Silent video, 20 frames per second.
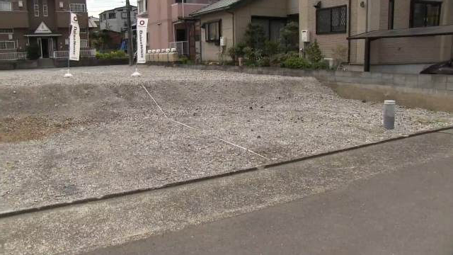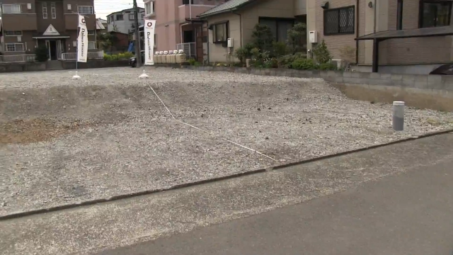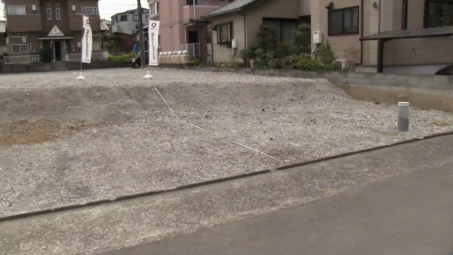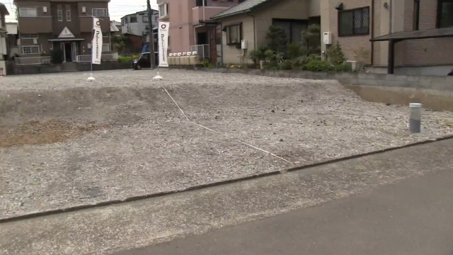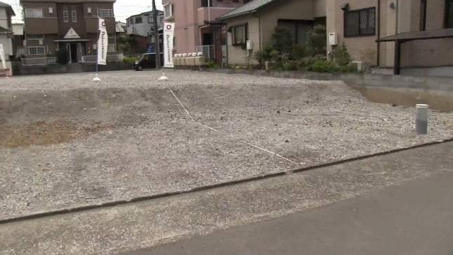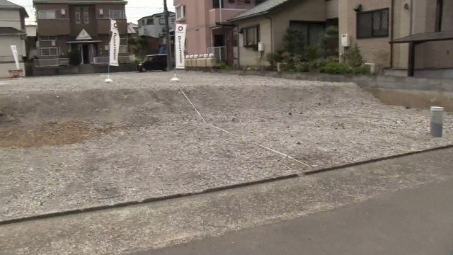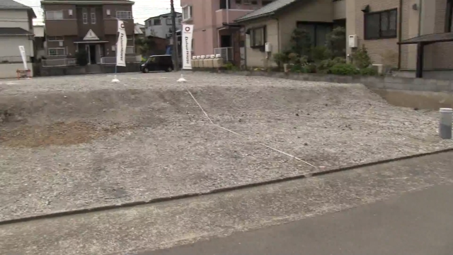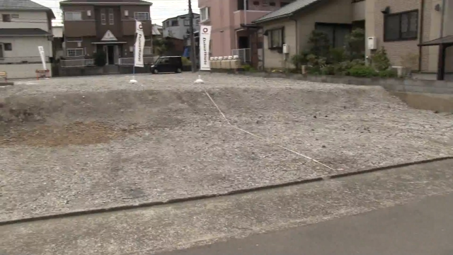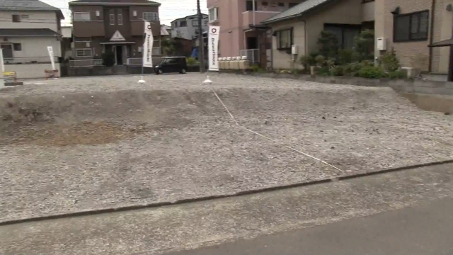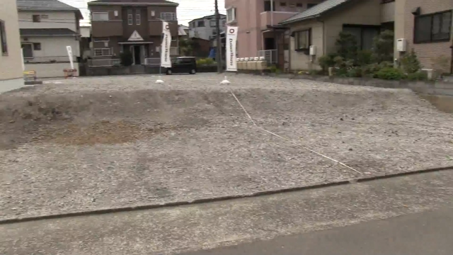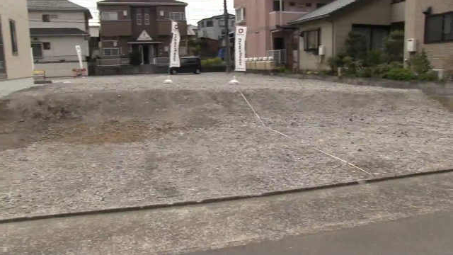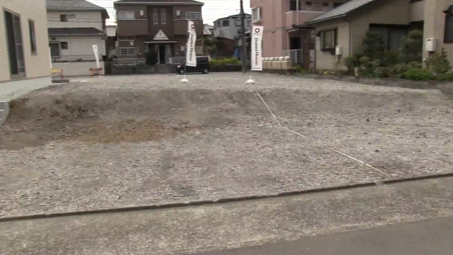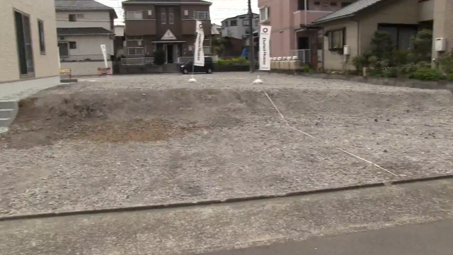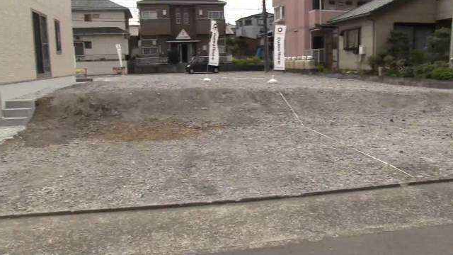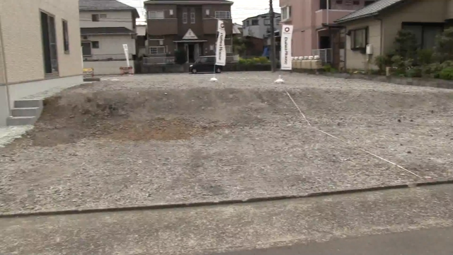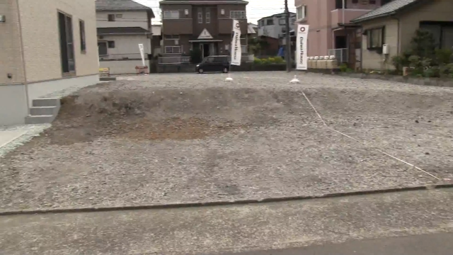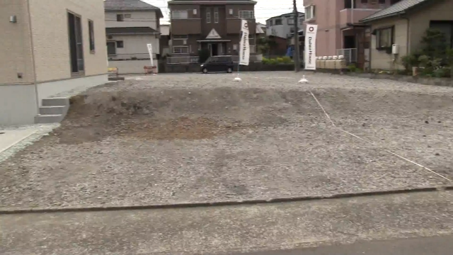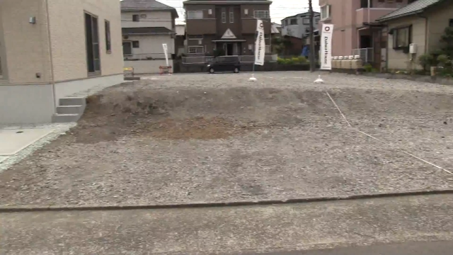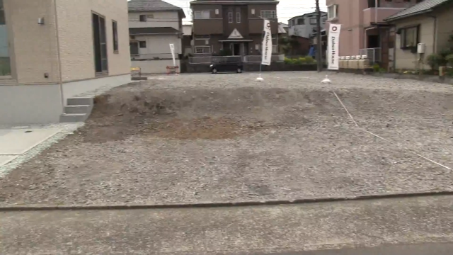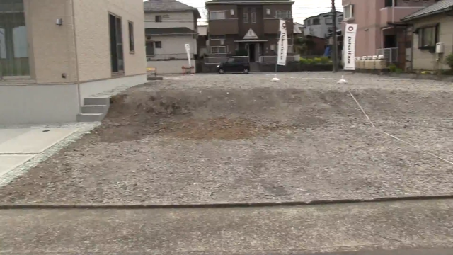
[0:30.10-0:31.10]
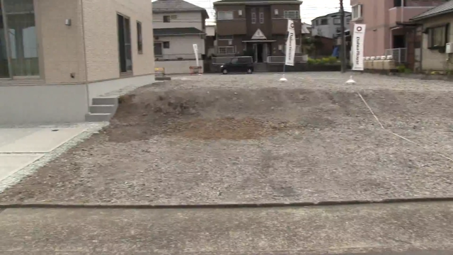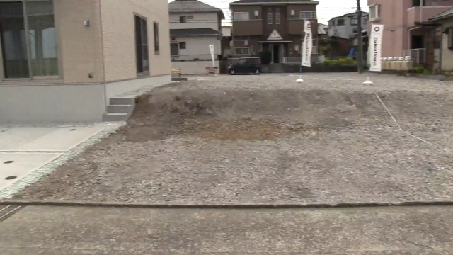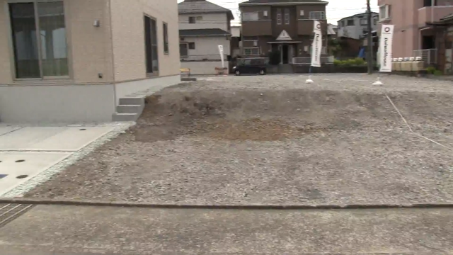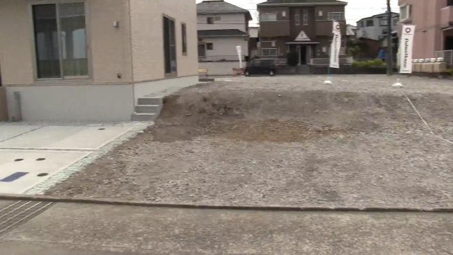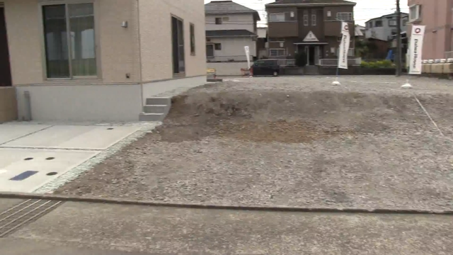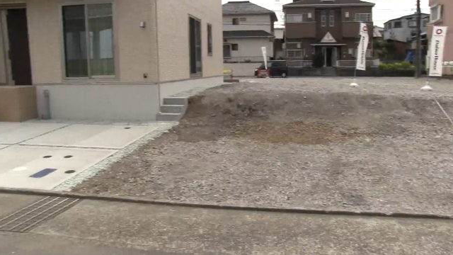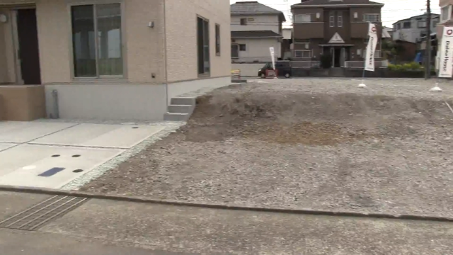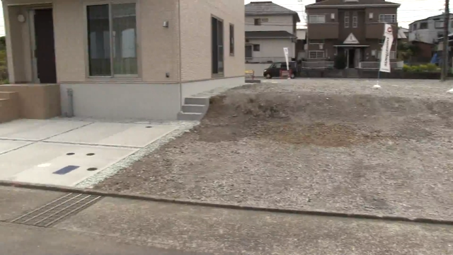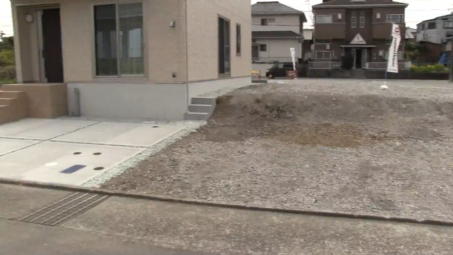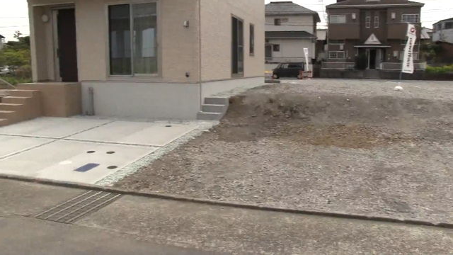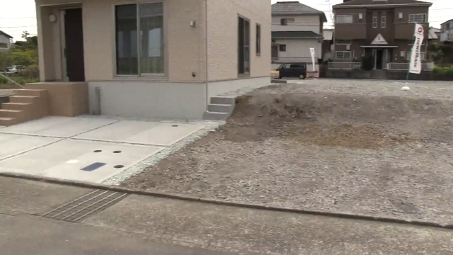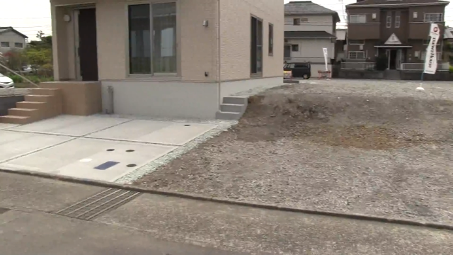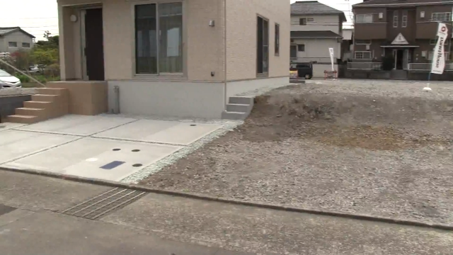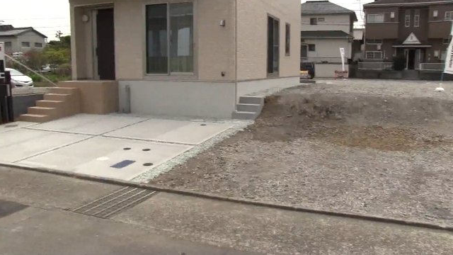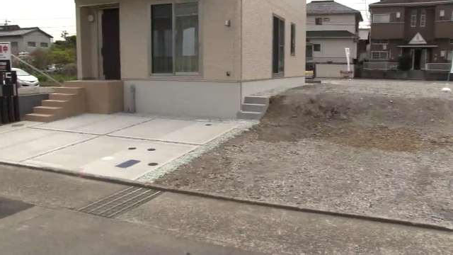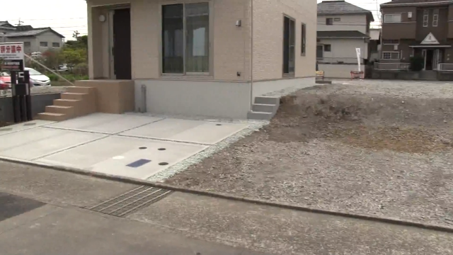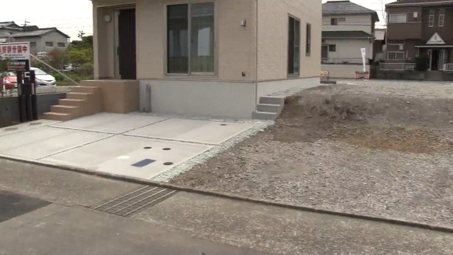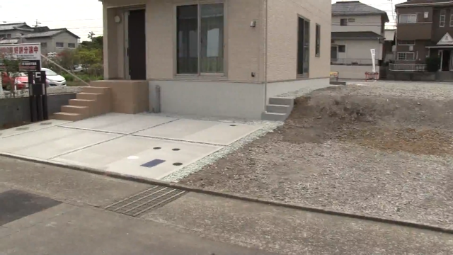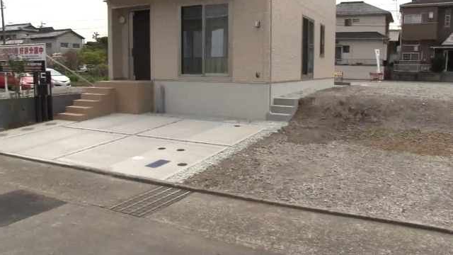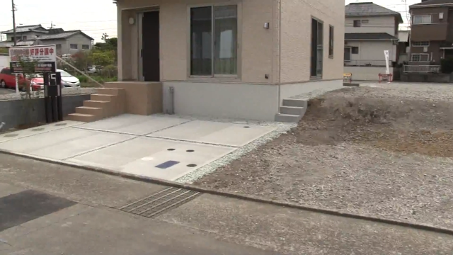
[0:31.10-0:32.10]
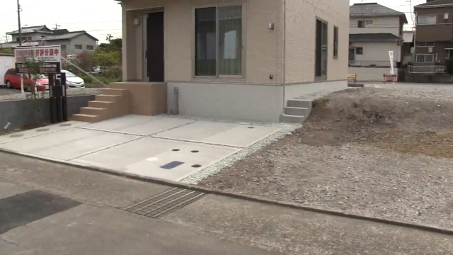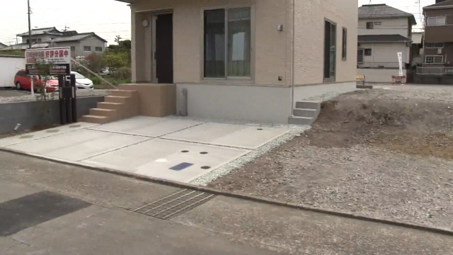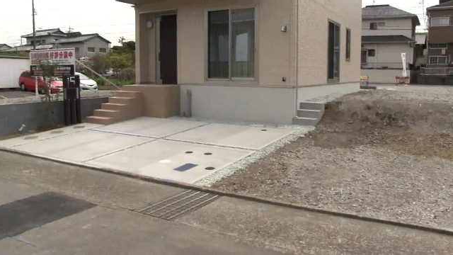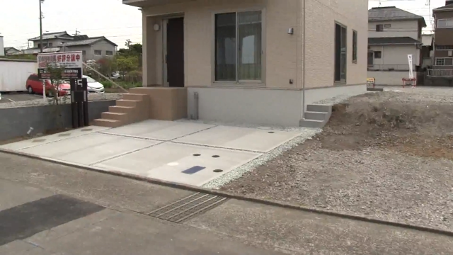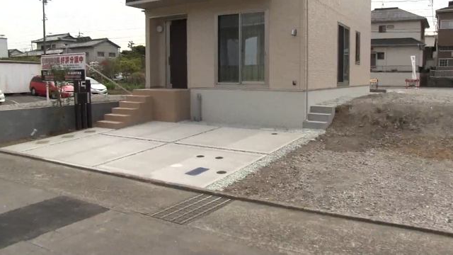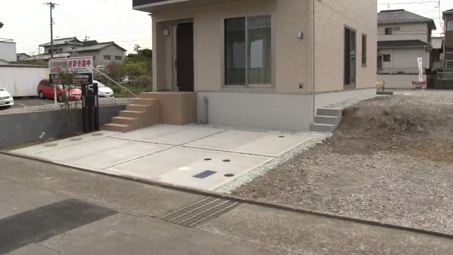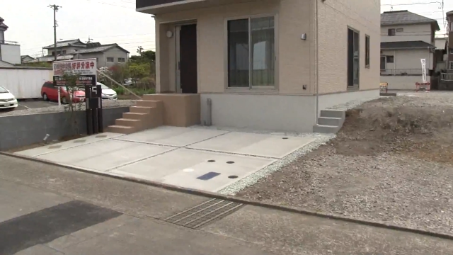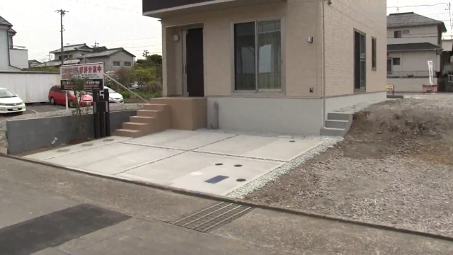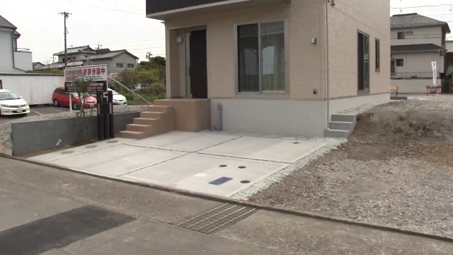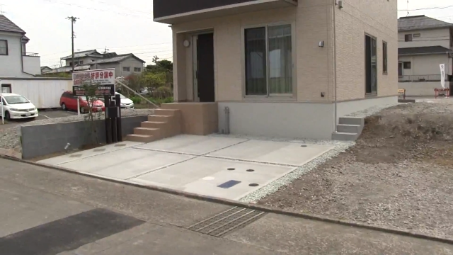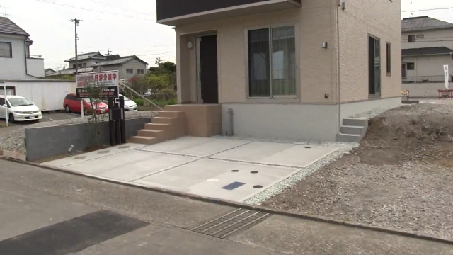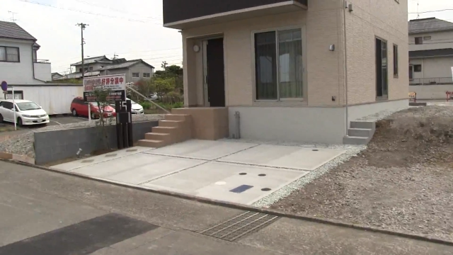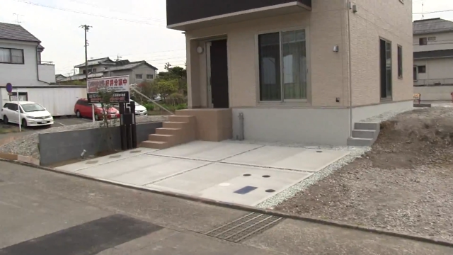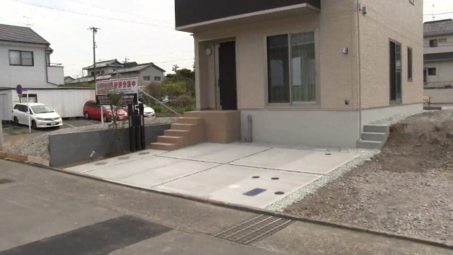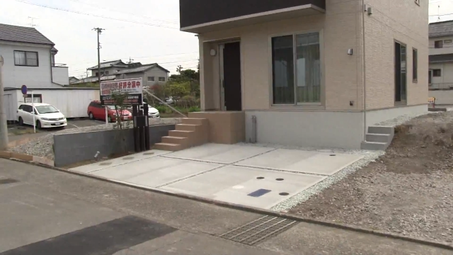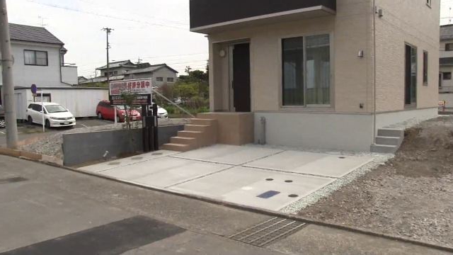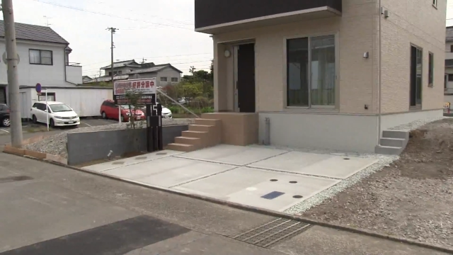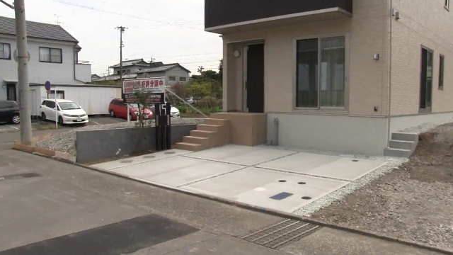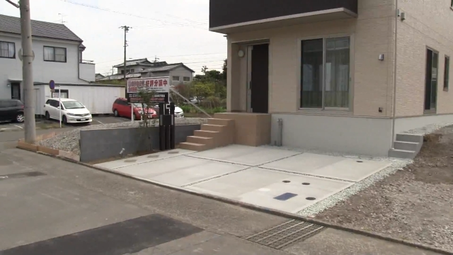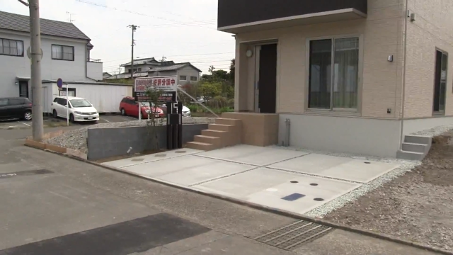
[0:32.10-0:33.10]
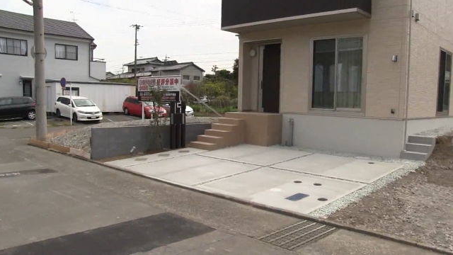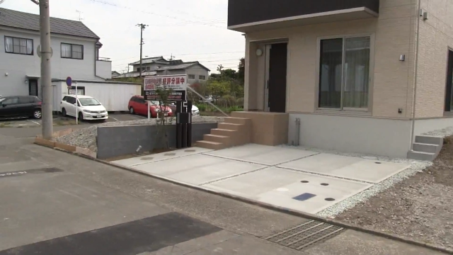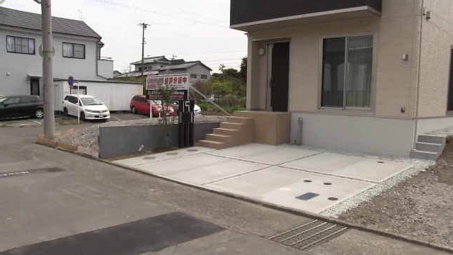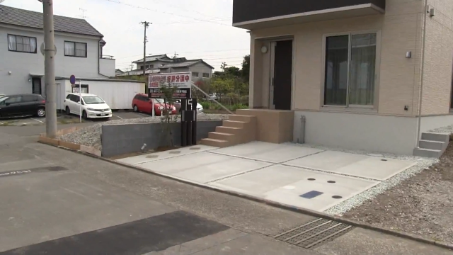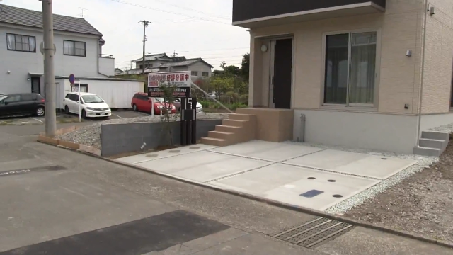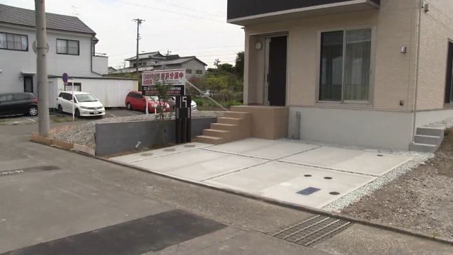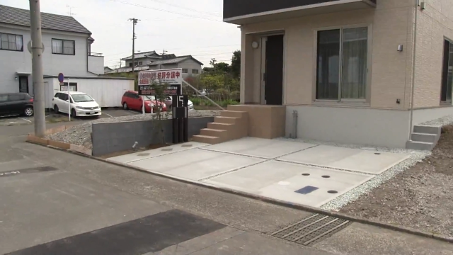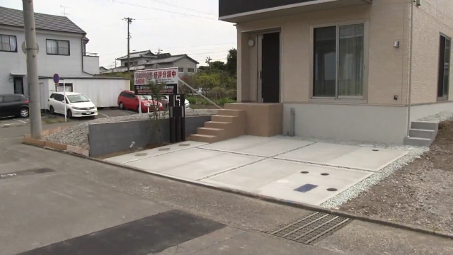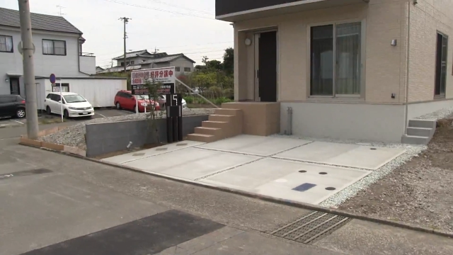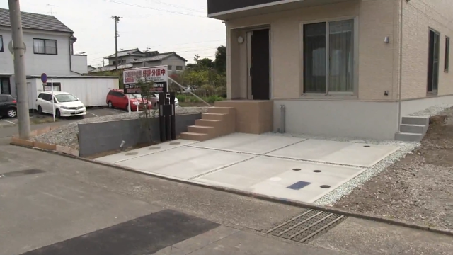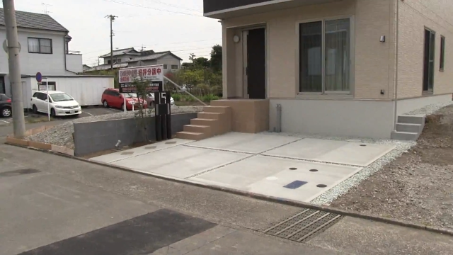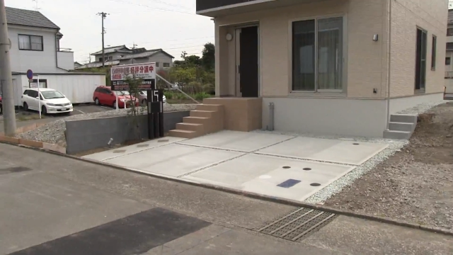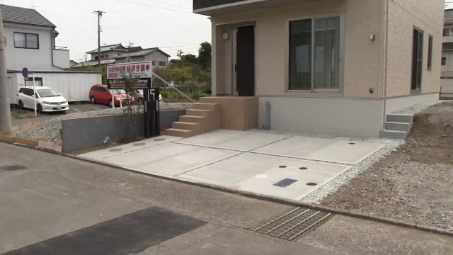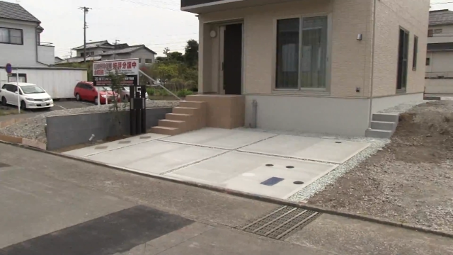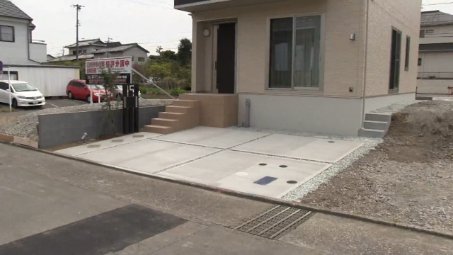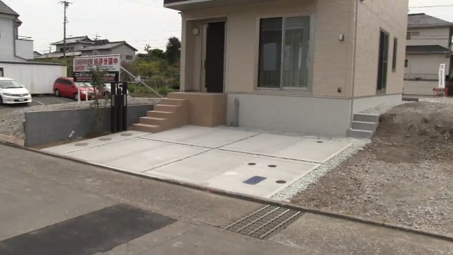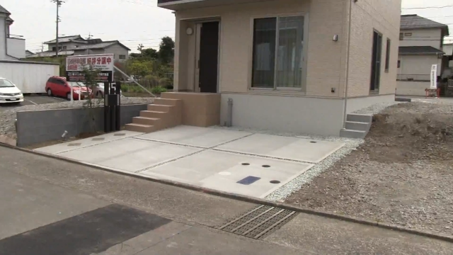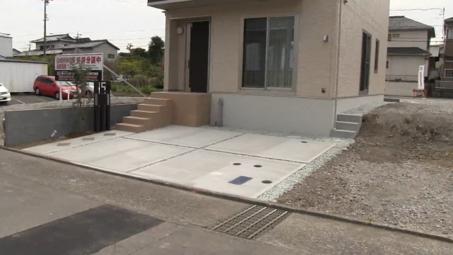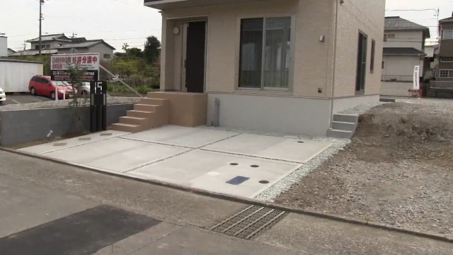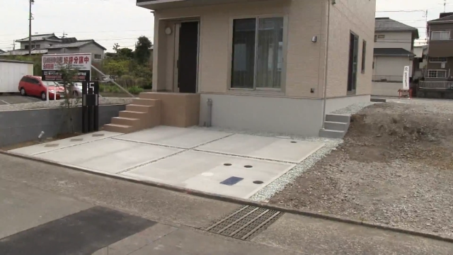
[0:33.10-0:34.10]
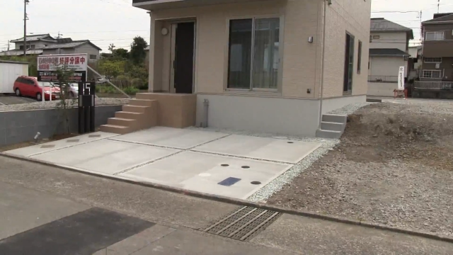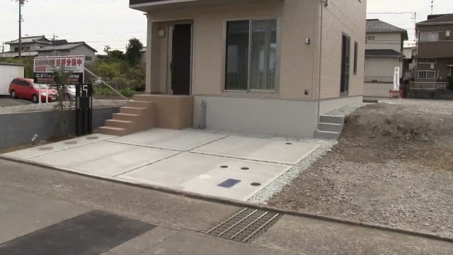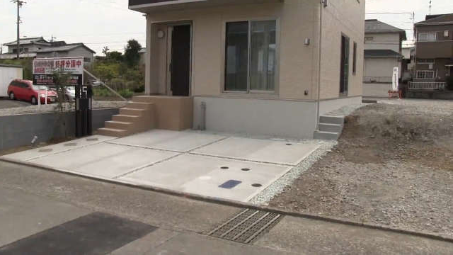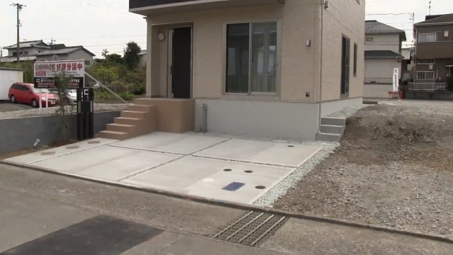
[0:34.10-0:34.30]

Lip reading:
(no speaker visible)